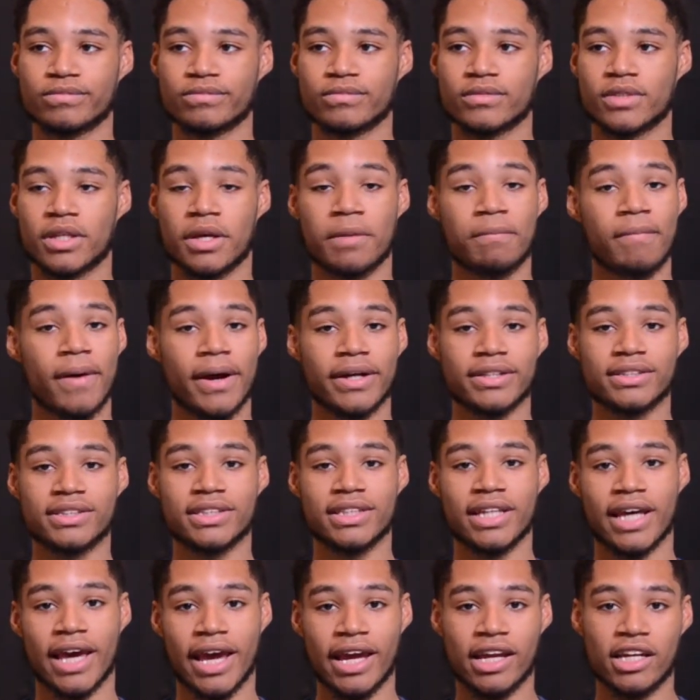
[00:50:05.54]
compared to
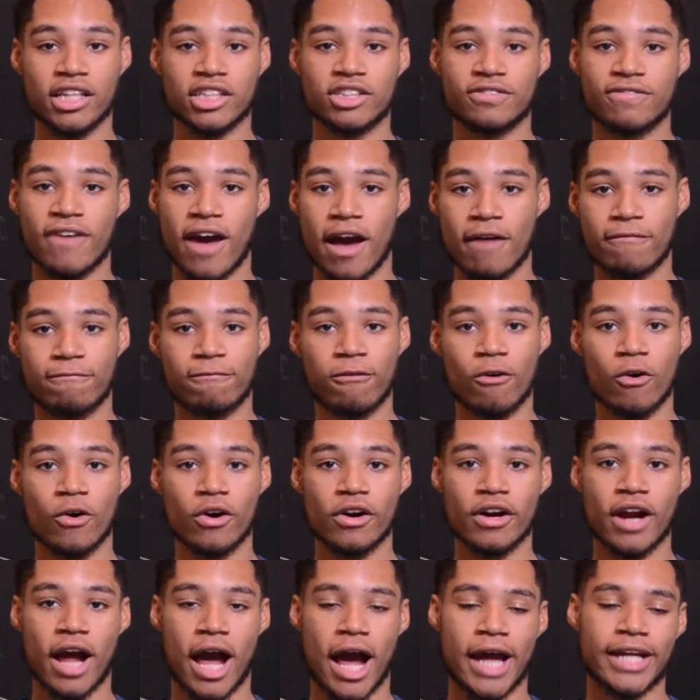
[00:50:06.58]
the 80s Fab
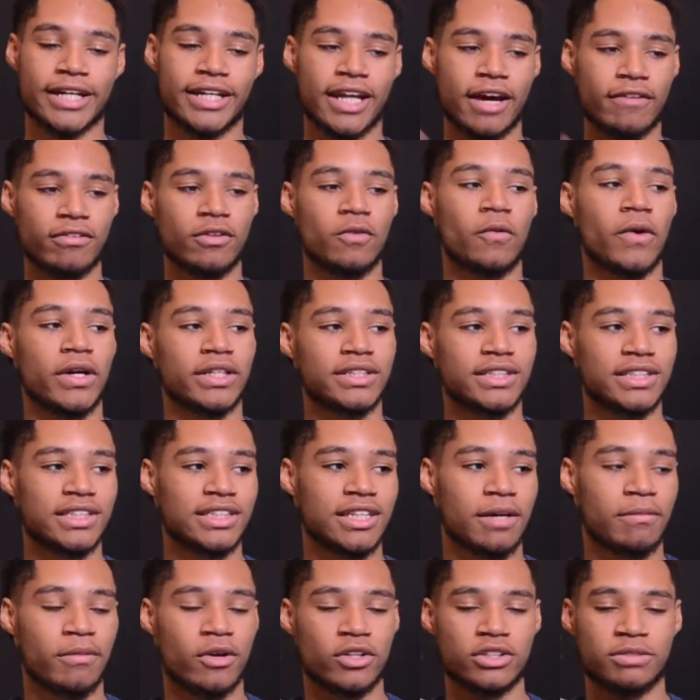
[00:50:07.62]
Four. I definitely want to see
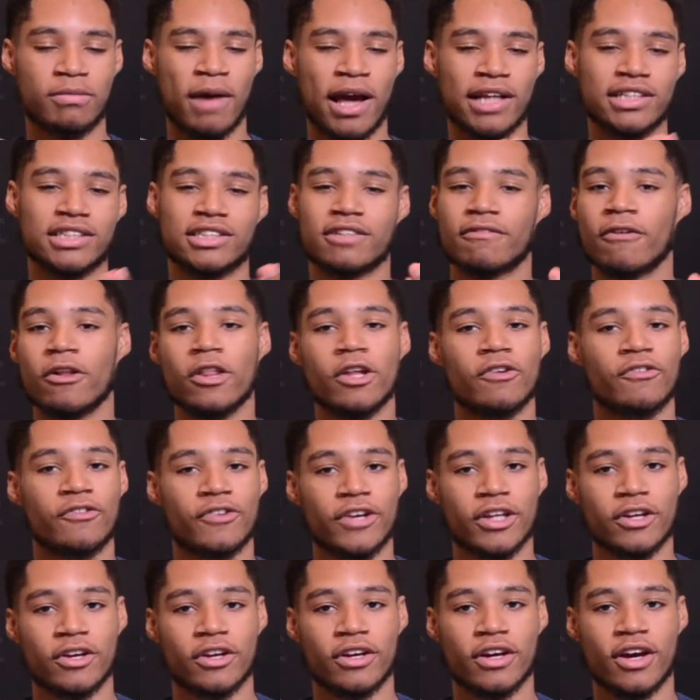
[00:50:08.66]
some of those matches. I've only
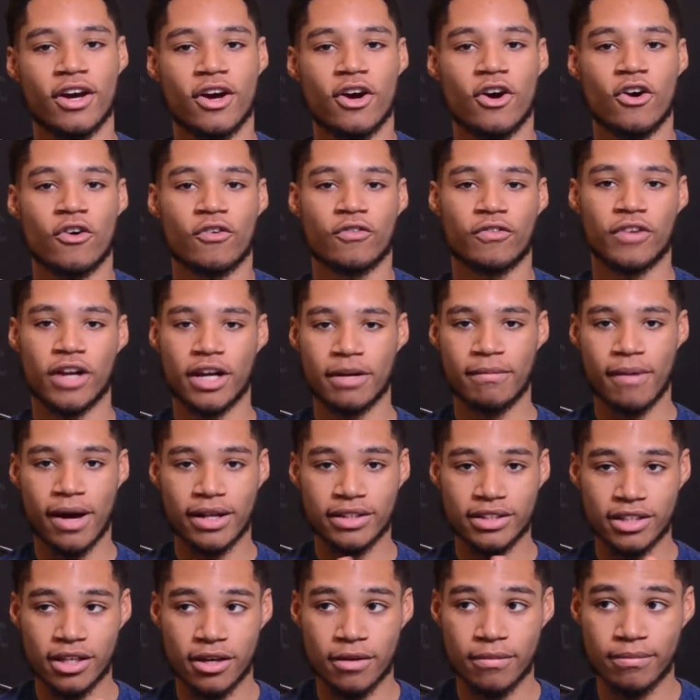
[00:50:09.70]
really read
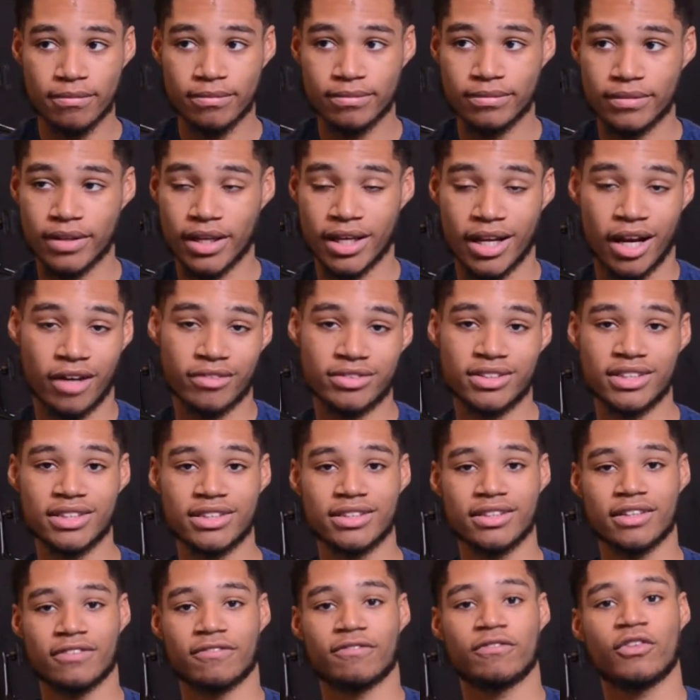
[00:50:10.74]
about them and I've
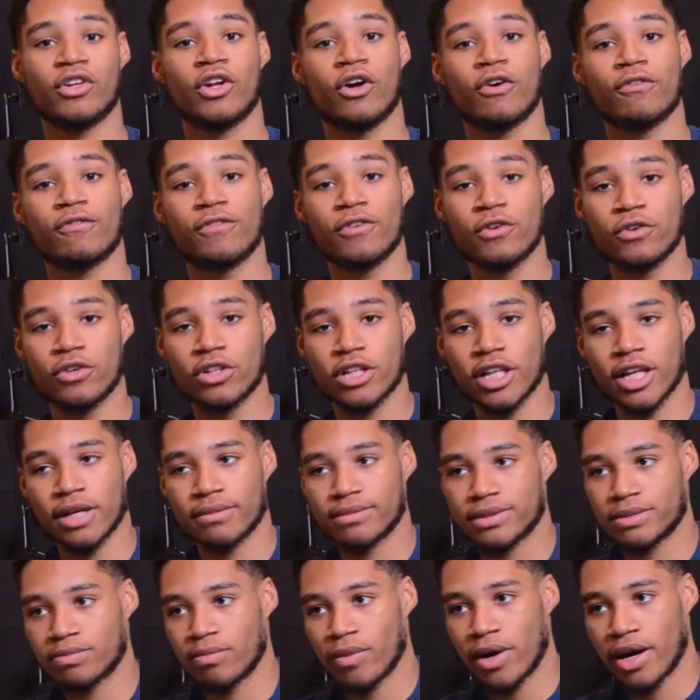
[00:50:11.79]
seen, a few
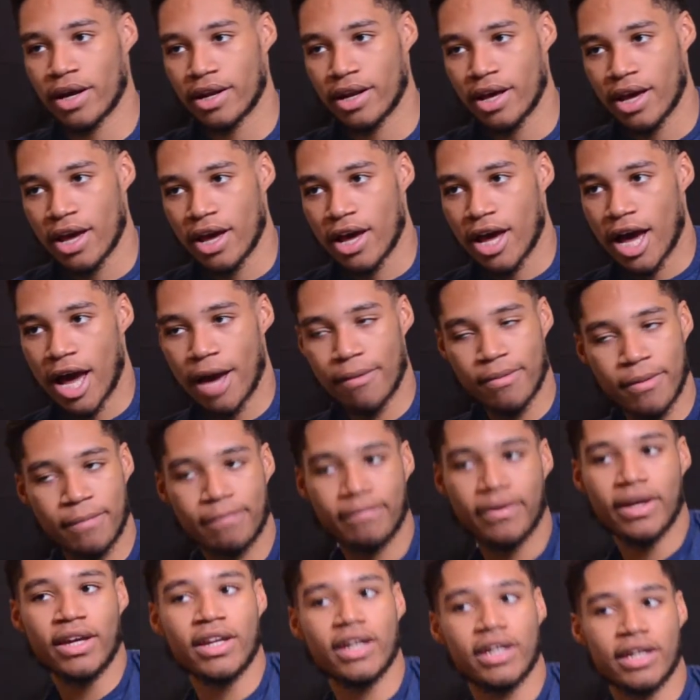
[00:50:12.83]
clips, but I've been
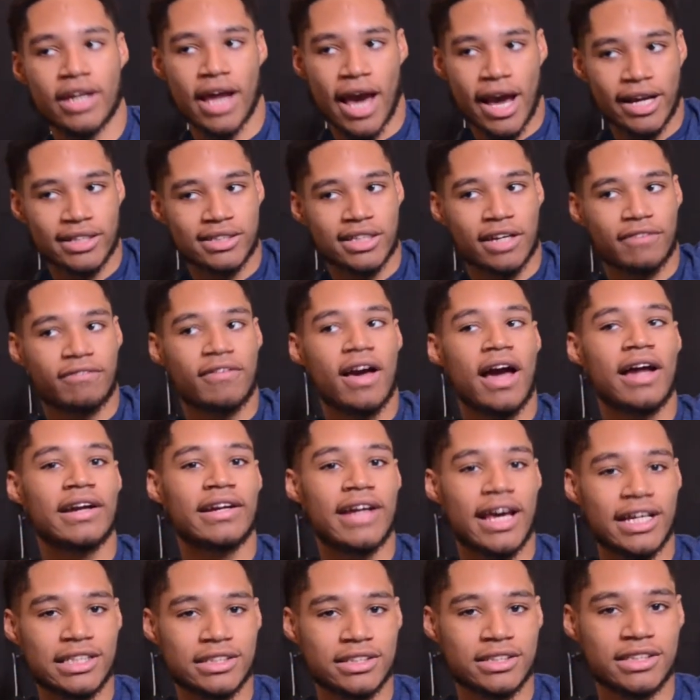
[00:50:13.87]
meaning. Actually, I've
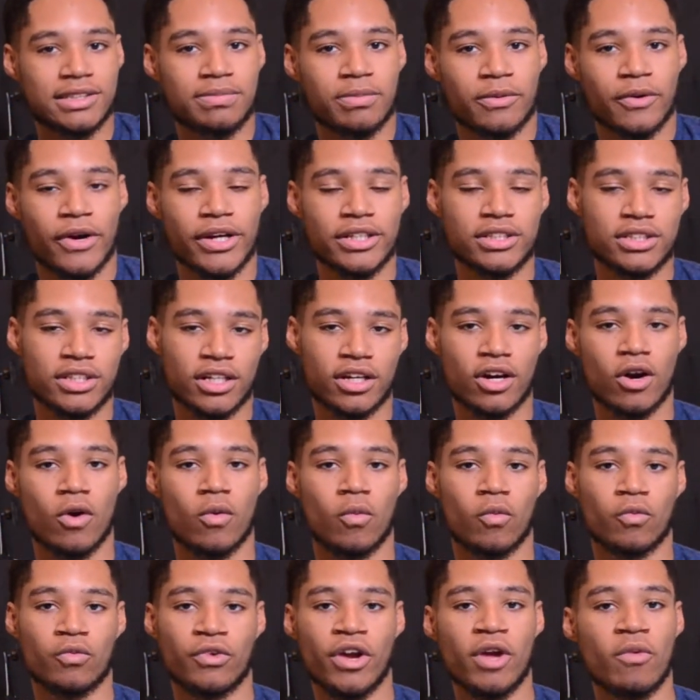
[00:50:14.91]
gotten inspiration to
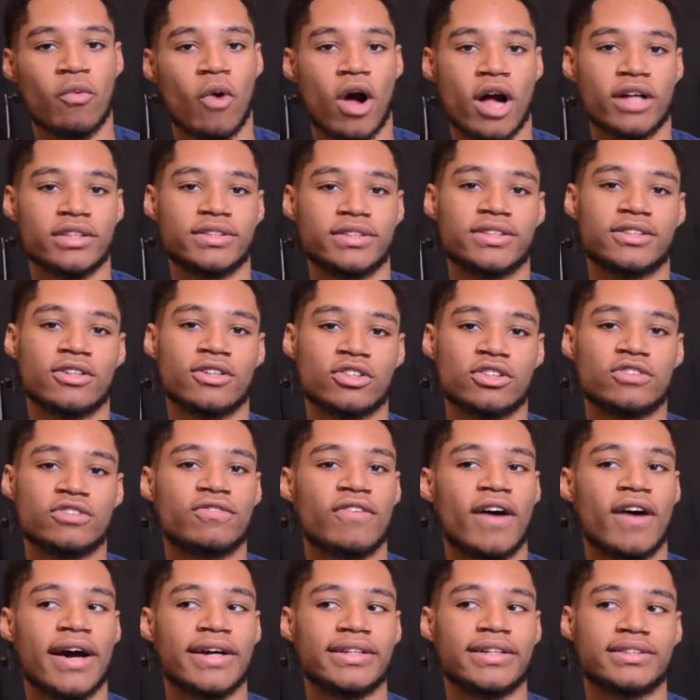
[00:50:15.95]
go rewatch those
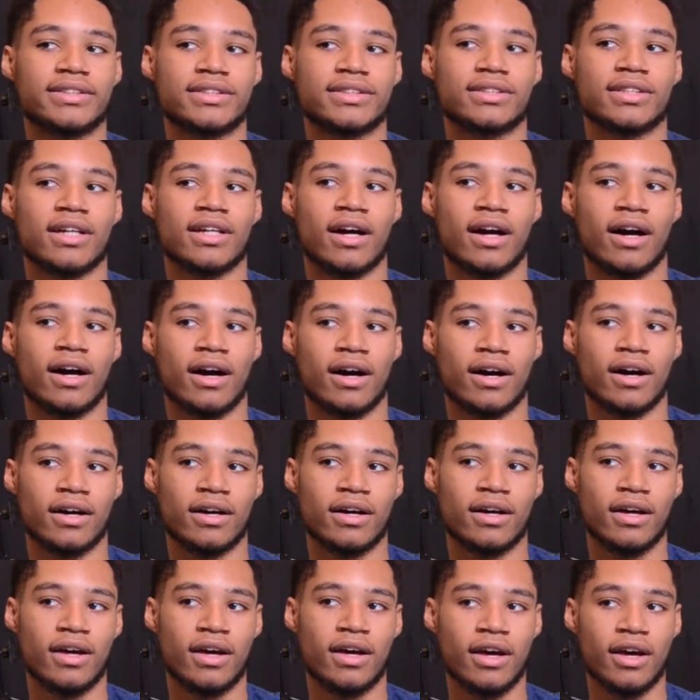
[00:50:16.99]
fights
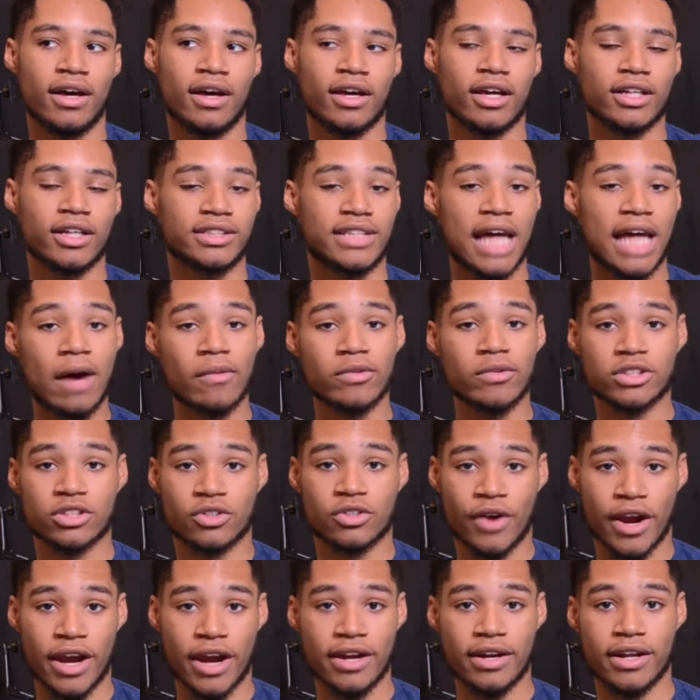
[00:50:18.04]
because that was
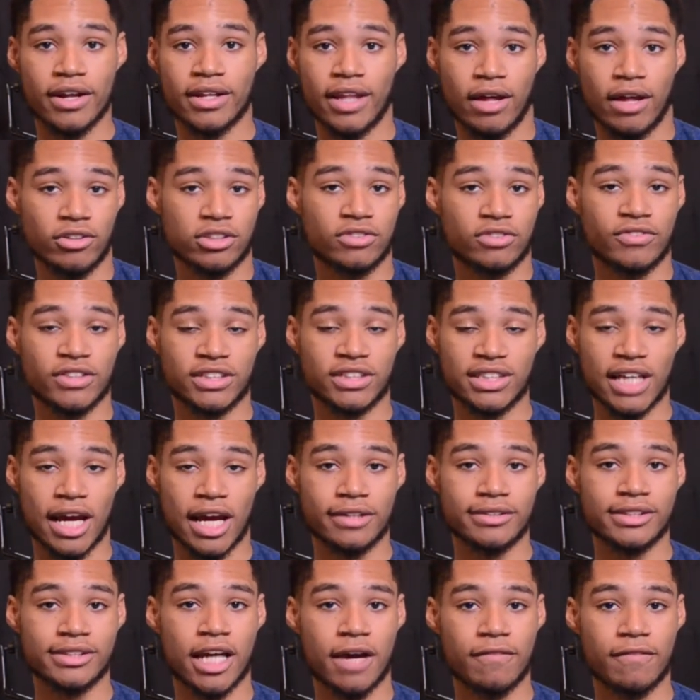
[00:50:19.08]
great and that was an
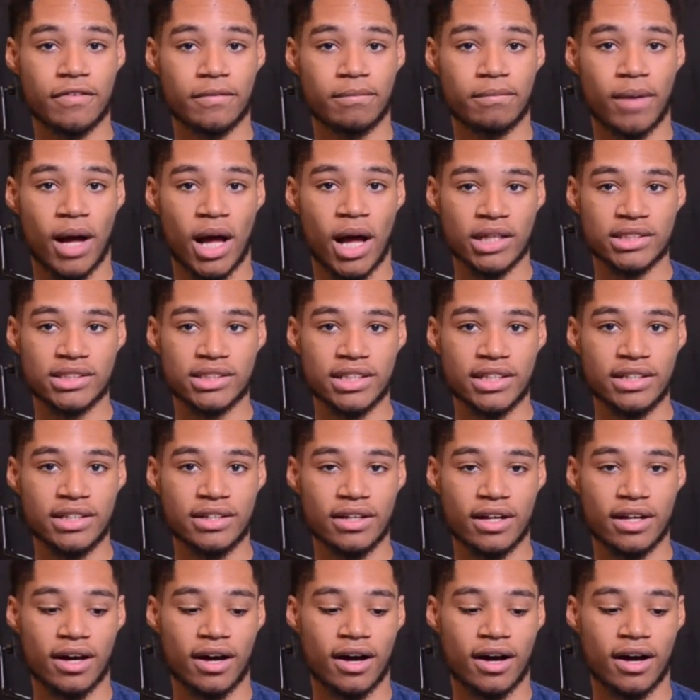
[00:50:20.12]
exciting time for boxing.